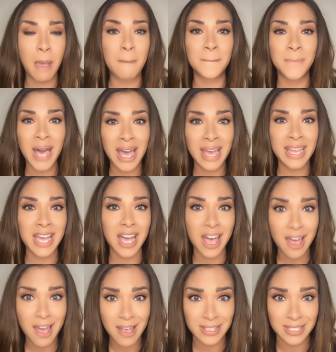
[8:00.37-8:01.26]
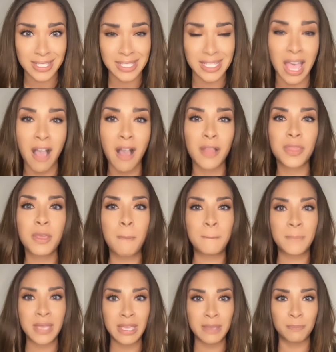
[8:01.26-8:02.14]
by us, the
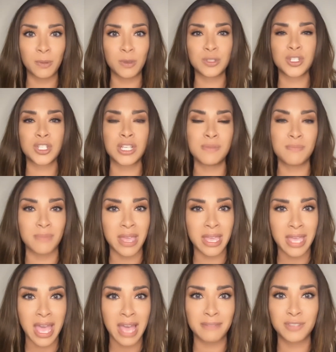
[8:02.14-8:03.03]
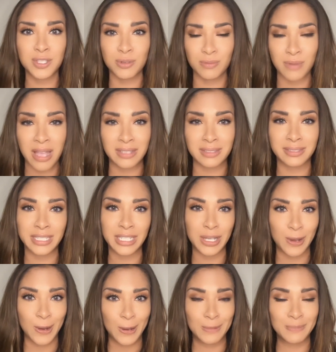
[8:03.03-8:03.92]
people she may have directly
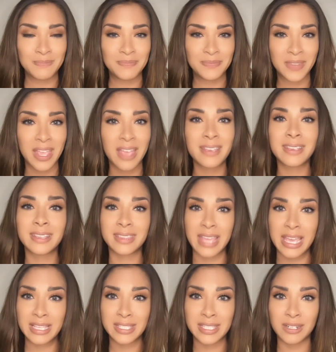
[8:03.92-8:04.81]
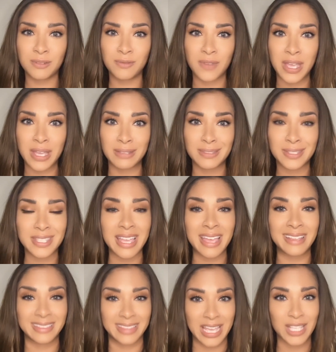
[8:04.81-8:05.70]
hurt. Thanks in advance,
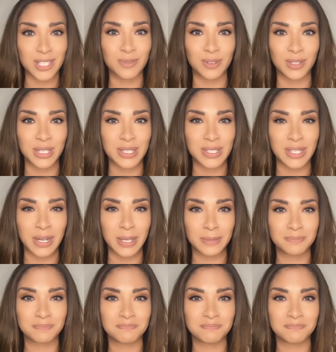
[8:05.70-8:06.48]
and thanks for listening.